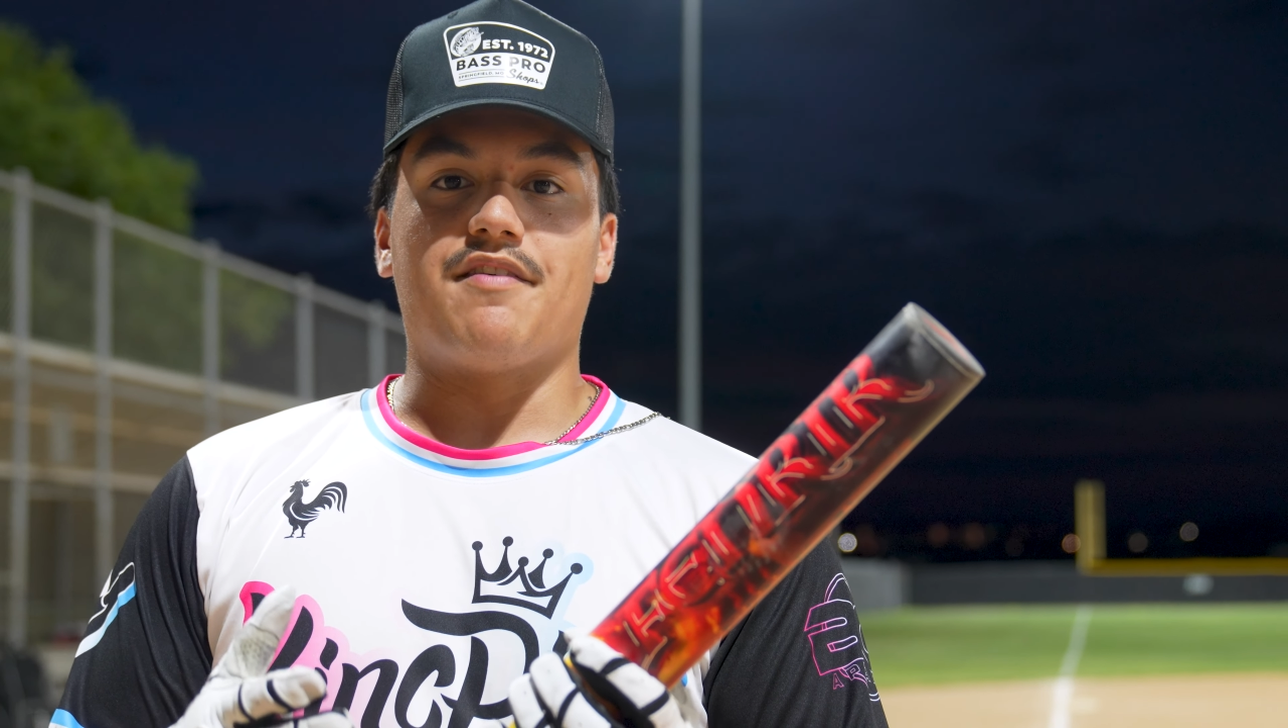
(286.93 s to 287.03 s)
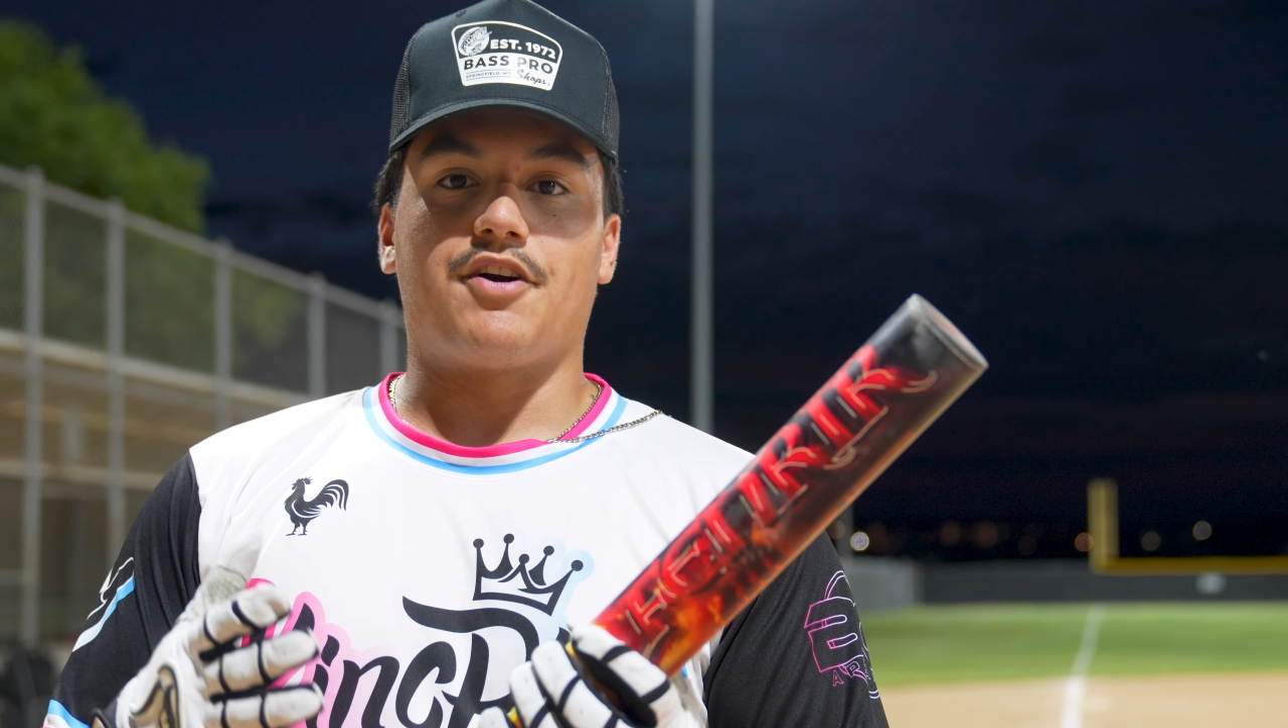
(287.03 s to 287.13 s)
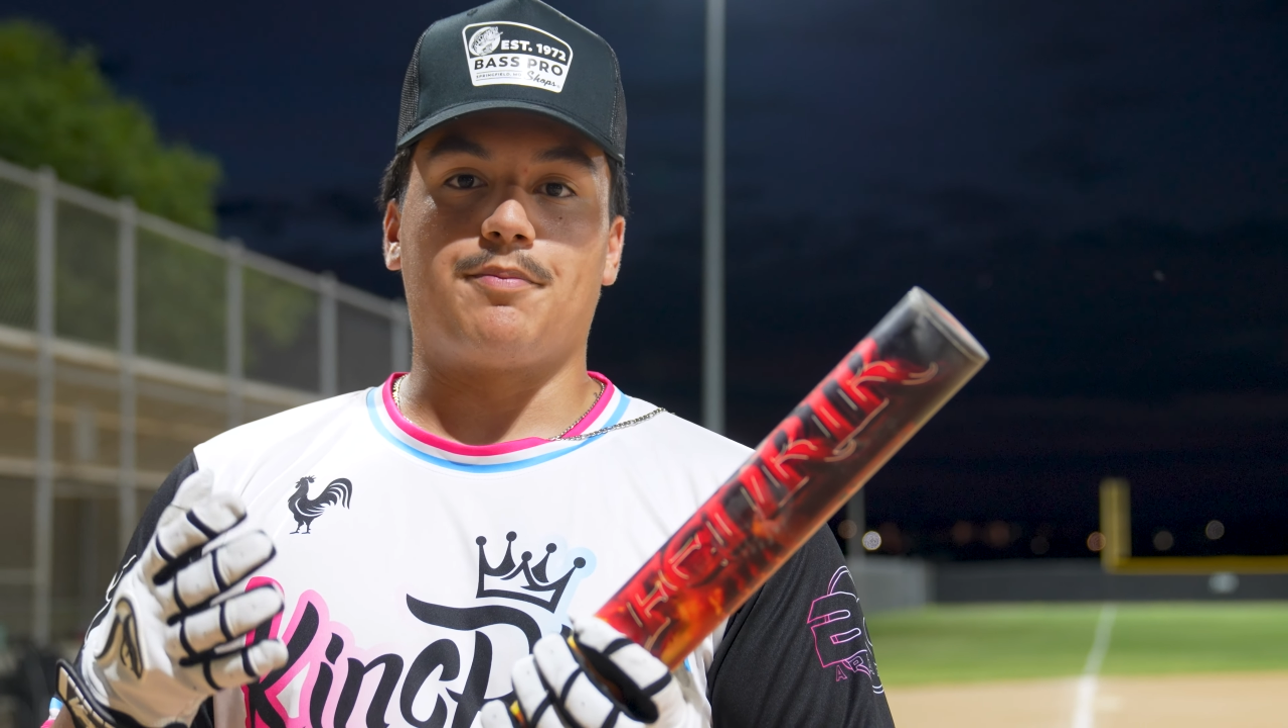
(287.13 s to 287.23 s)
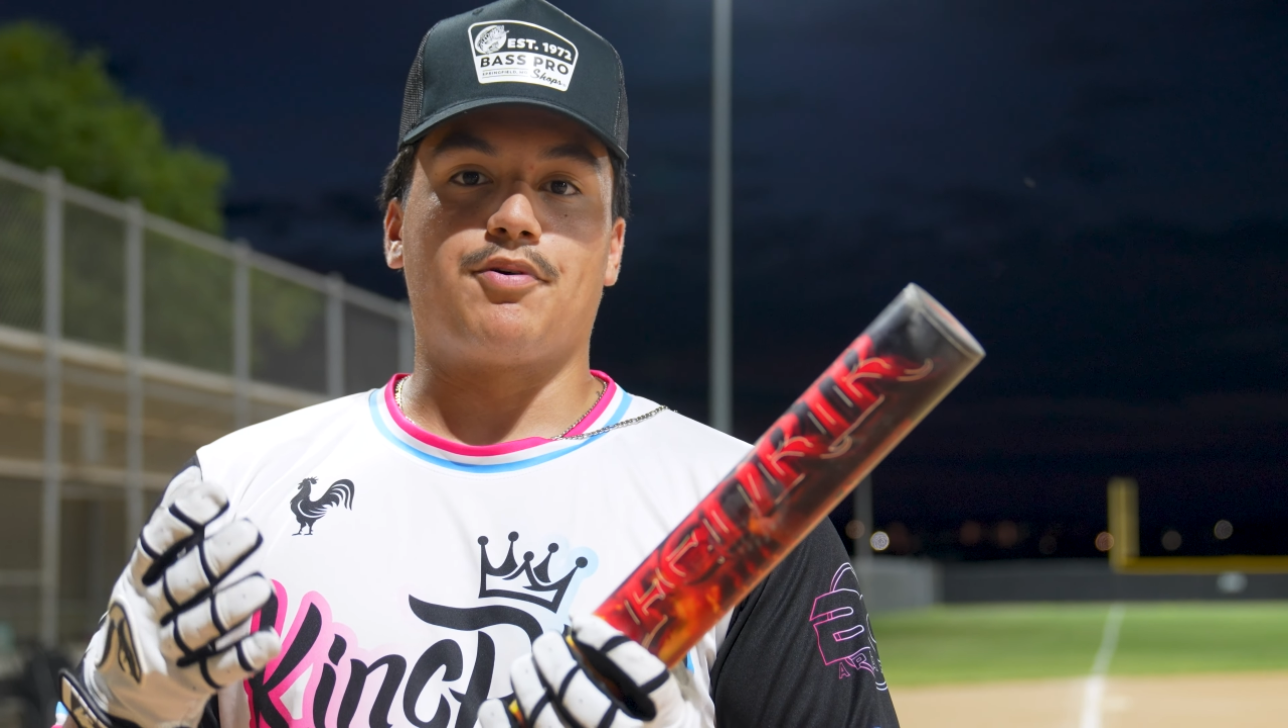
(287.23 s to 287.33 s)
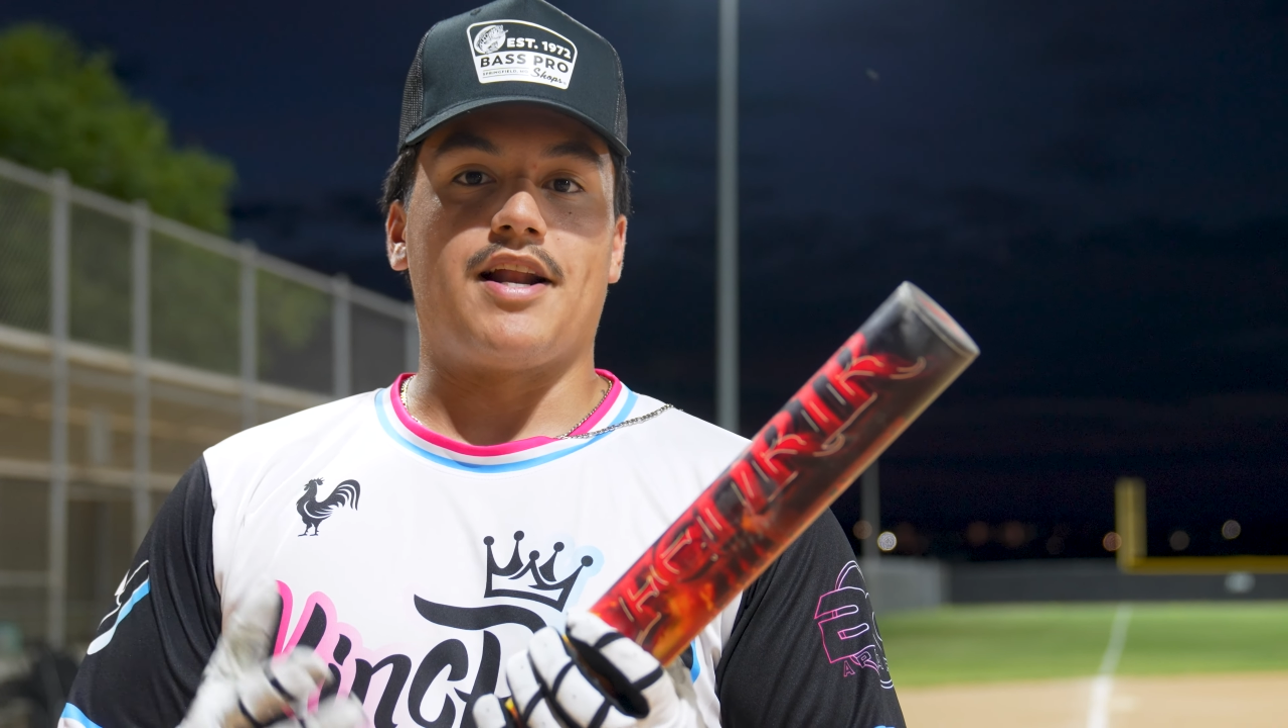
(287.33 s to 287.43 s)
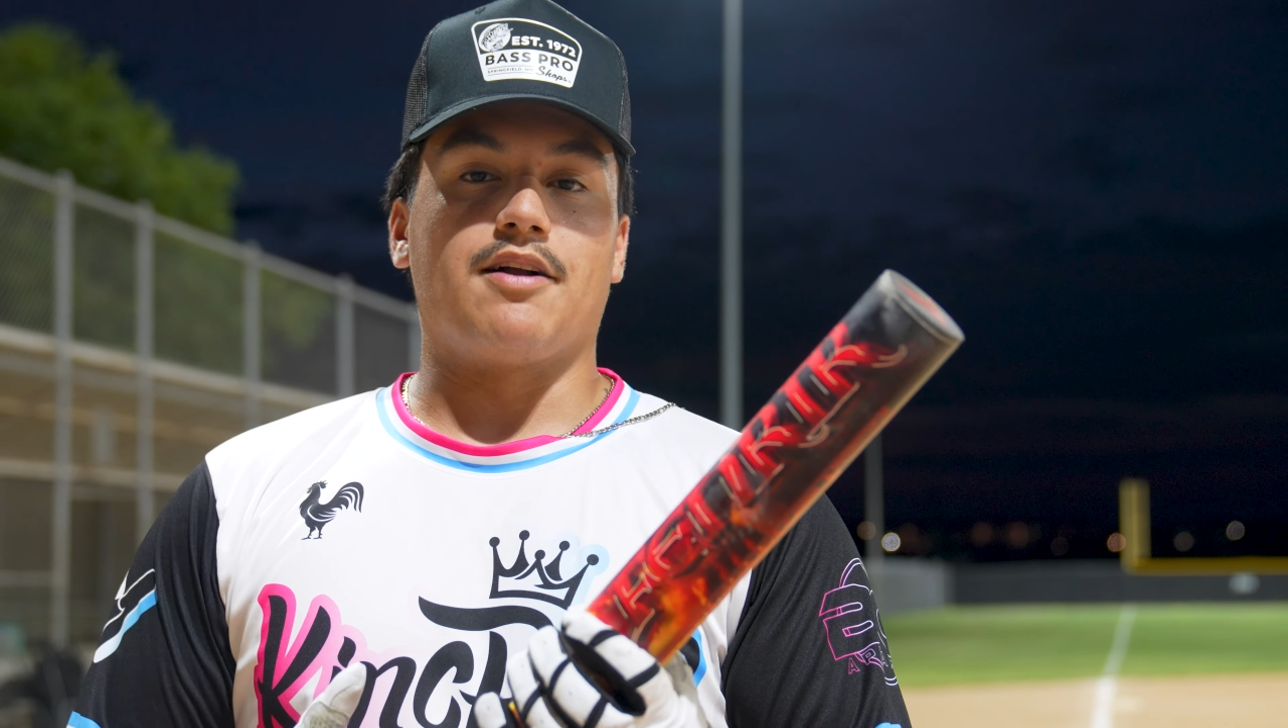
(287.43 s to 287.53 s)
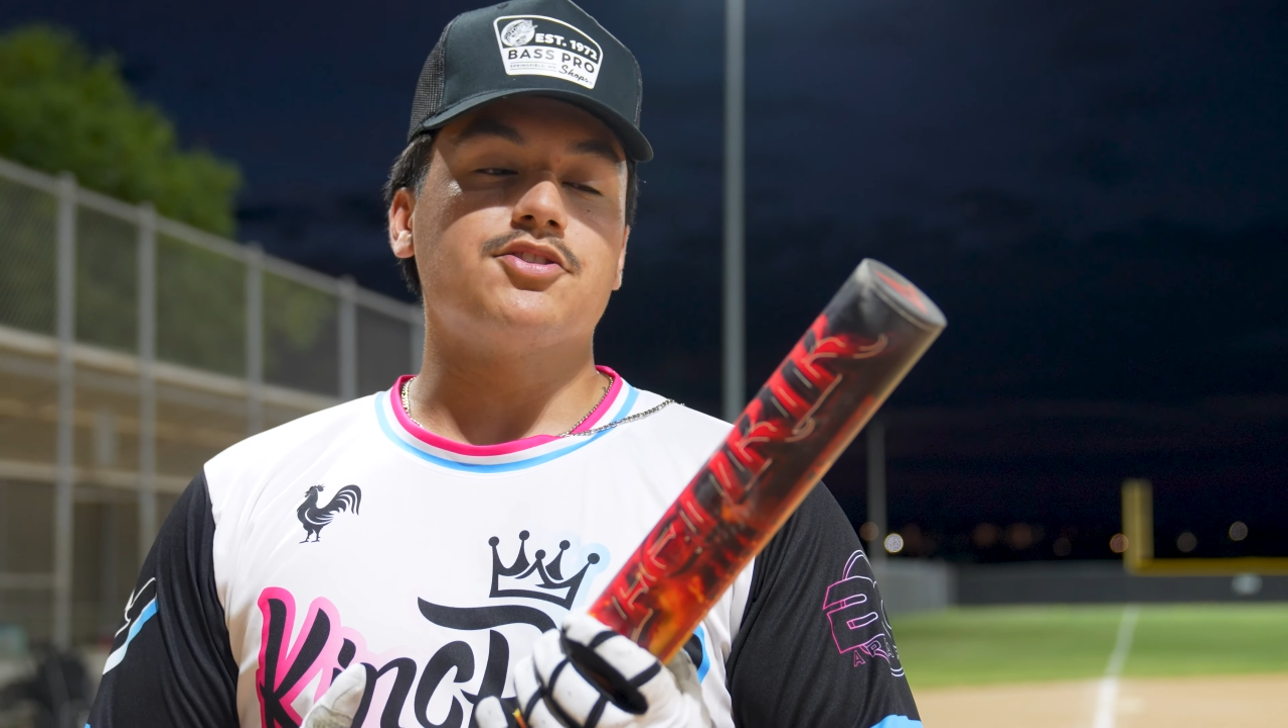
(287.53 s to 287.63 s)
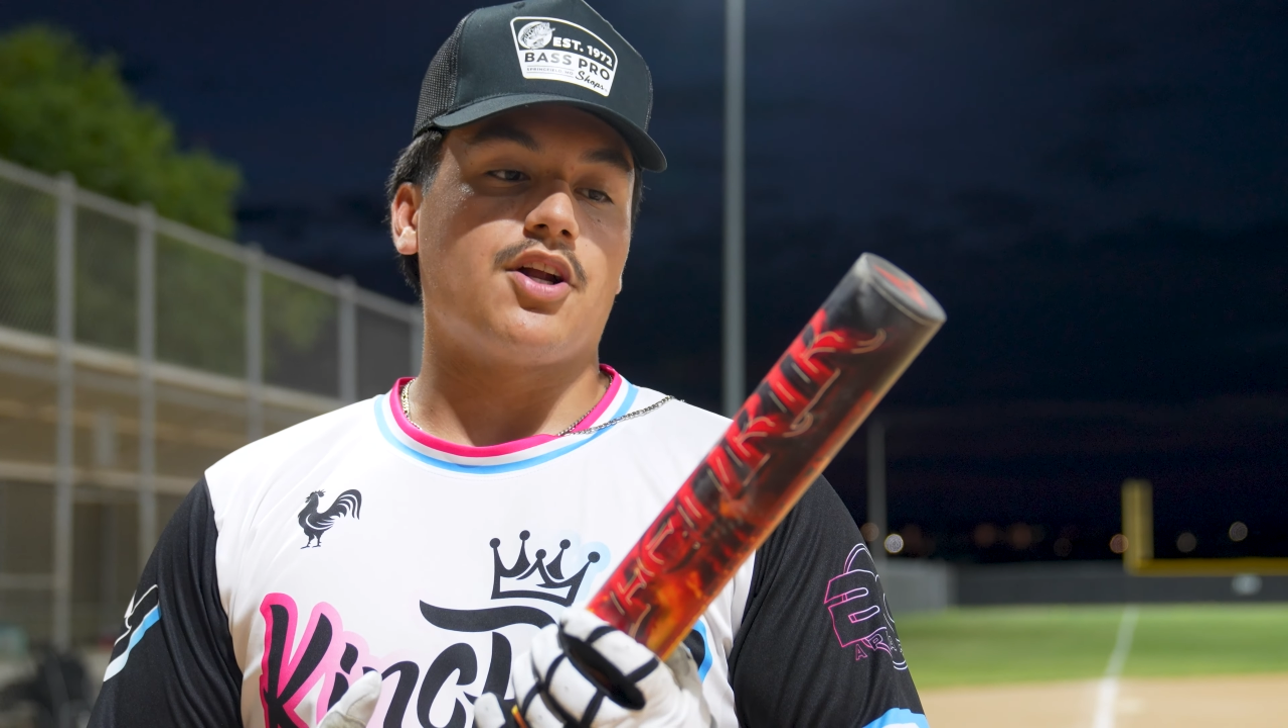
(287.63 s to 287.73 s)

very pronounced